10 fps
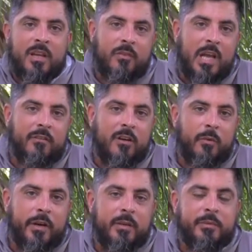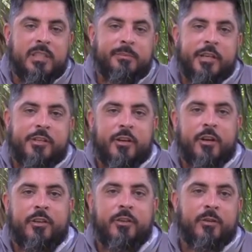If you haven't already, please make
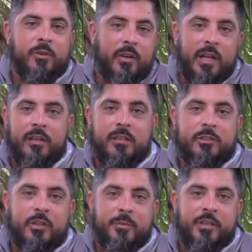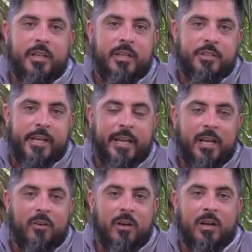sure you go down in the description and check
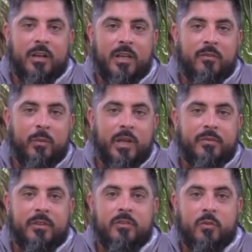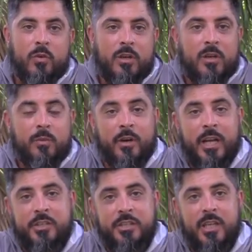out our giveaway for this quarter. We're
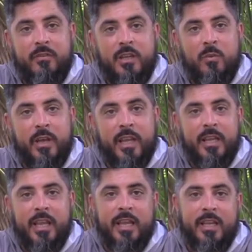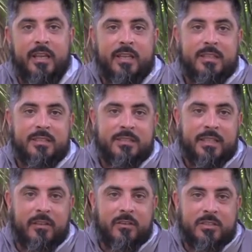actually giving away a
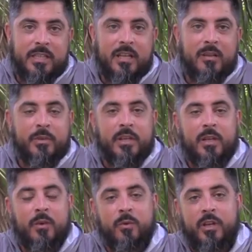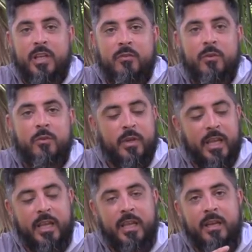Tether setup. I'm going to give you
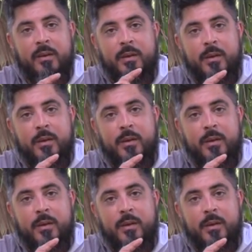a